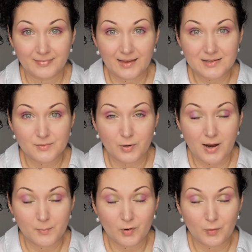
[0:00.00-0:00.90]
That's what
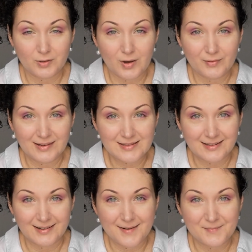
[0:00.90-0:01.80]
I'm called on
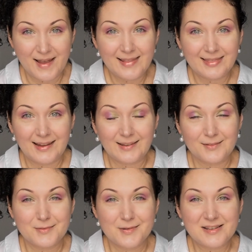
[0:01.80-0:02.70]
Instagram. Thank you
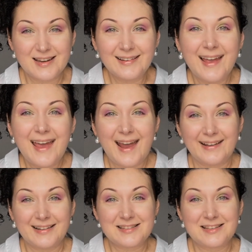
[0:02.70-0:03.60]
for watching,
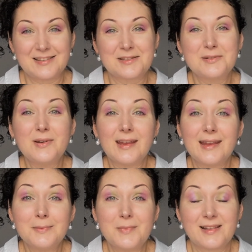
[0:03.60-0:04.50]
and I'll see you soon
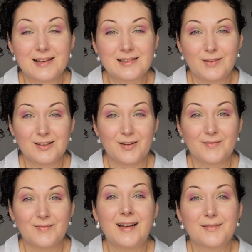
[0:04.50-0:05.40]
in my next video.
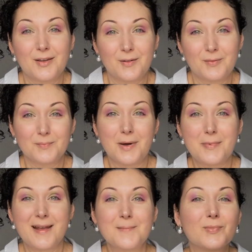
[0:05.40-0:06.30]
Love you all. Bye
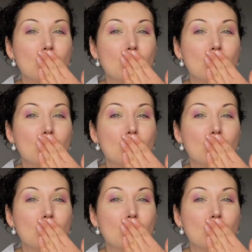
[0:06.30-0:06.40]
bye.